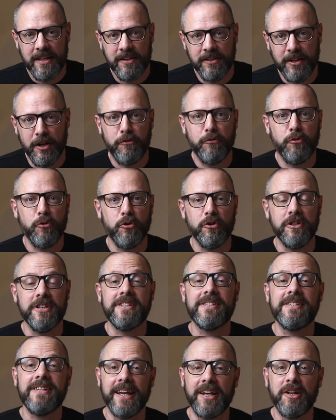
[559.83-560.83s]
Therefore, the
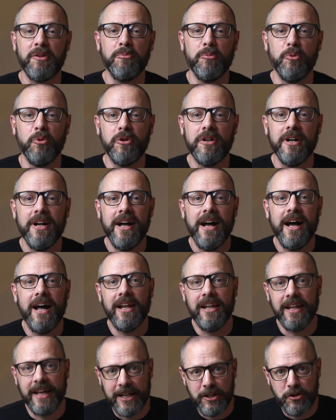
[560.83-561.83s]
second book I
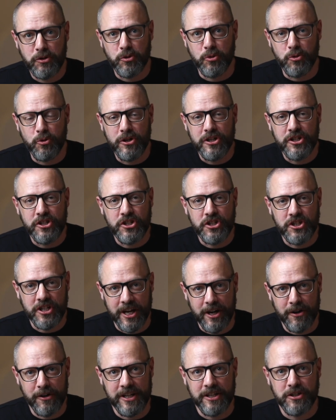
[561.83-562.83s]
like to
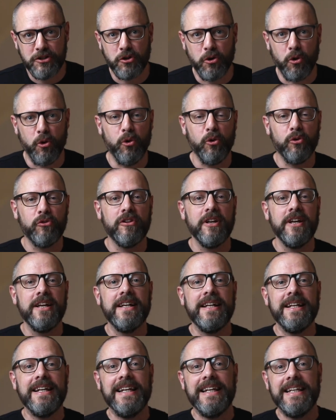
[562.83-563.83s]
share is called
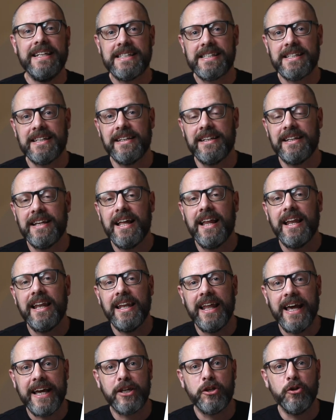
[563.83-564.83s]
Listen
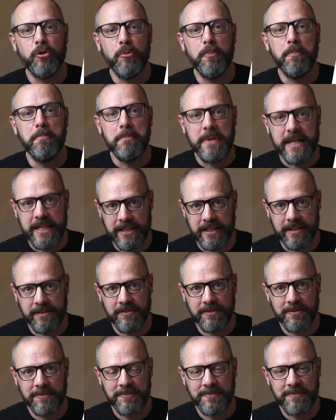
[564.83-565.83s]
Like You Mean
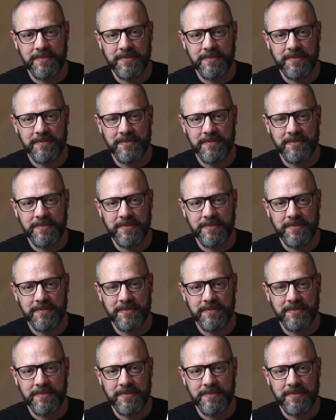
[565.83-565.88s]
It.